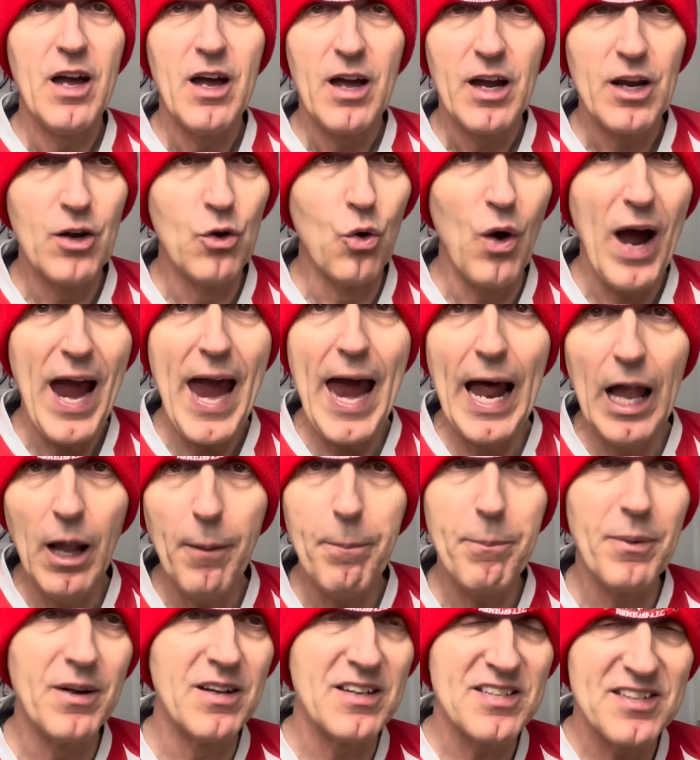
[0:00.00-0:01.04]
you know,
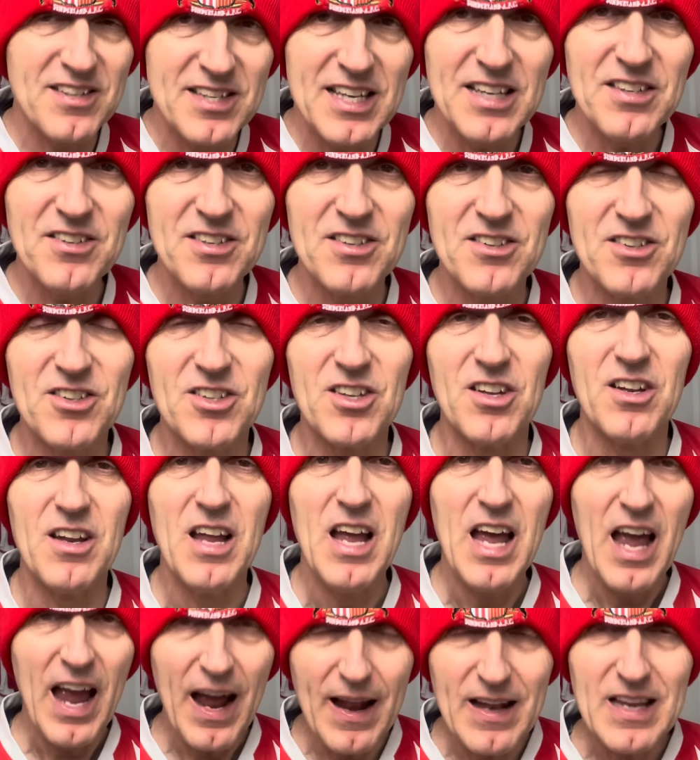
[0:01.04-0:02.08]
help and assists and
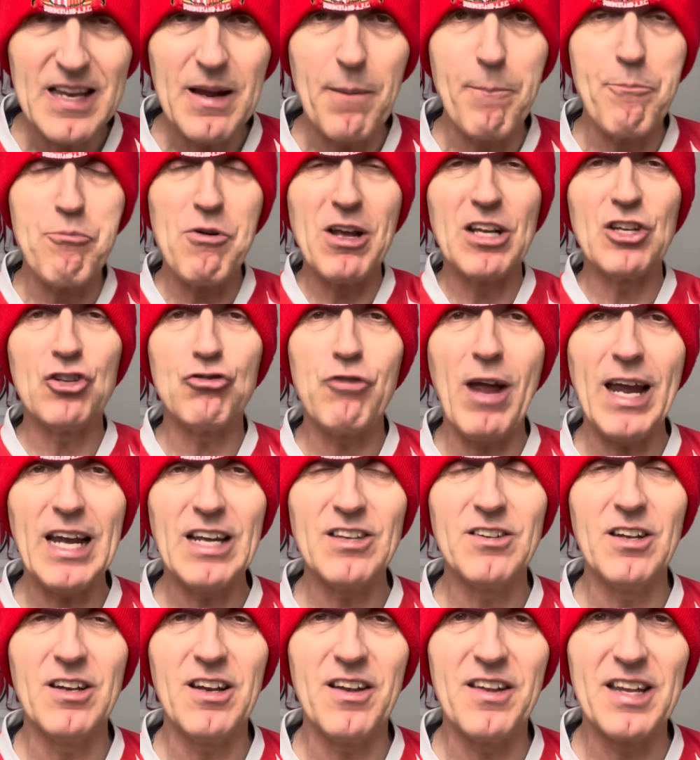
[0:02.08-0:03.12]
bring
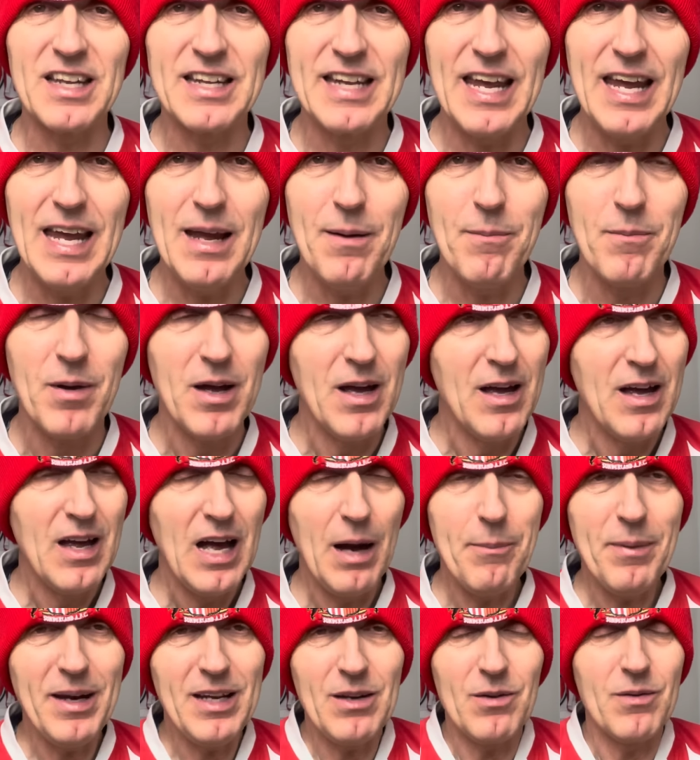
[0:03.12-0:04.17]
strikers into the game. I
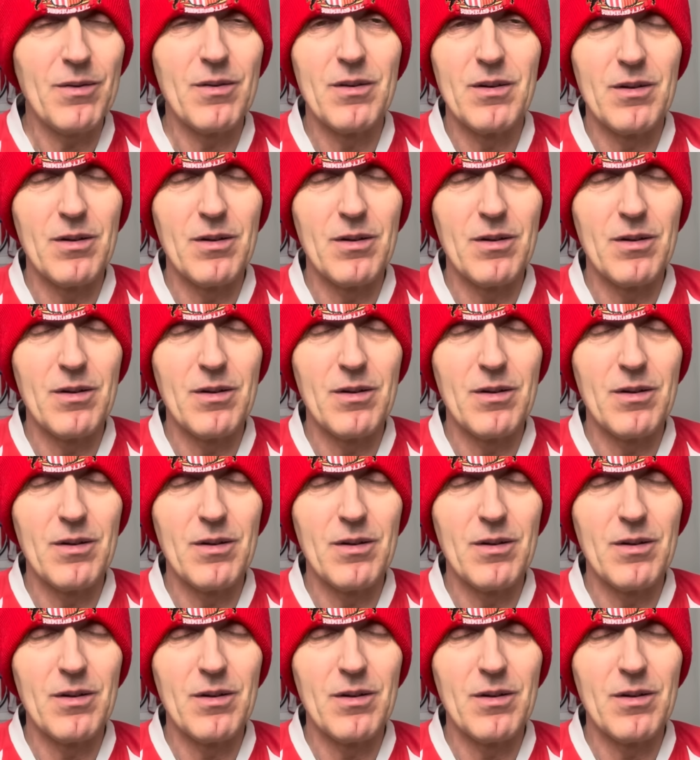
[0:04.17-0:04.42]
mean,